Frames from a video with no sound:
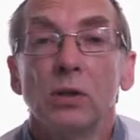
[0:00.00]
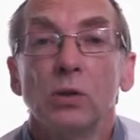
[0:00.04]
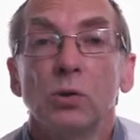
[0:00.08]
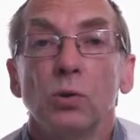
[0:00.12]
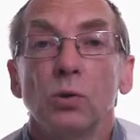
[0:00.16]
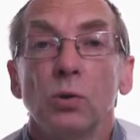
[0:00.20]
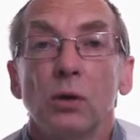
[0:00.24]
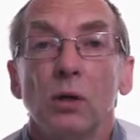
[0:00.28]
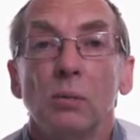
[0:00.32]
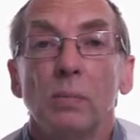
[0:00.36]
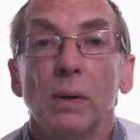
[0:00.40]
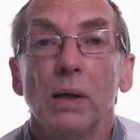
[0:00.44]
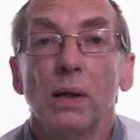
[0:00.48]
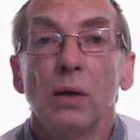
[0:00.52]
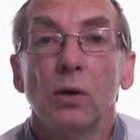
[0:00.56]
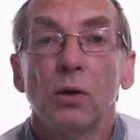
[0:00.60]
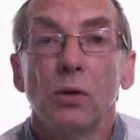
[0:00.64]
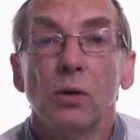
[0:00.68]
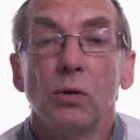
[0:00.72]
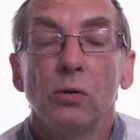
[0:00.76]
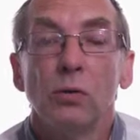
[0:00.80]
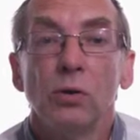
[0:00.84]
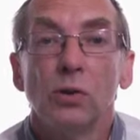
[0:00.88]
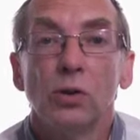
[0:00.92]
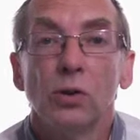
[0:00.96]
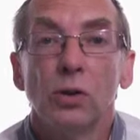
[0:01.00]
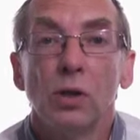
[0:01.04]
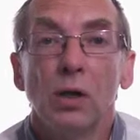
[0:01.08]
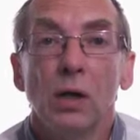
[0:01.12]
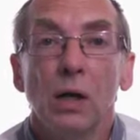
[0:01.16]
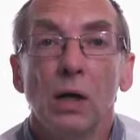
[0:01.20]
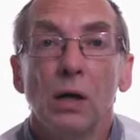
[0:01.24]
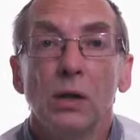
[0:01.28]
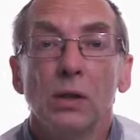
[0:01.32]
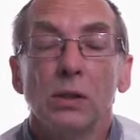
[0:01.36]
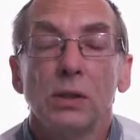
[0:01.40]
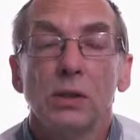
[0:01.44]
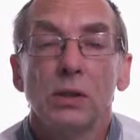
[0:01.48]
I talk about
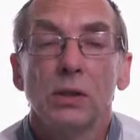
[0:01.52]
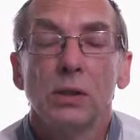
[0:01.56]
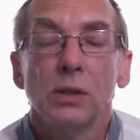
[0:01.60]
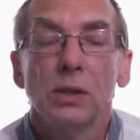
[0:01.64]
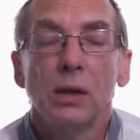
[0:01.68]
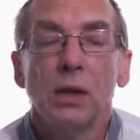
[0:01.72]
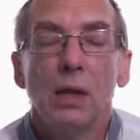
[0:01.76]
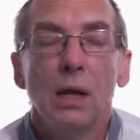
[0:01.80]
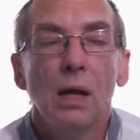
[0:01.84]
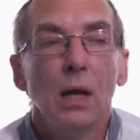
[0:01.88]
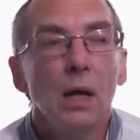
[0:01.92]
contrasts.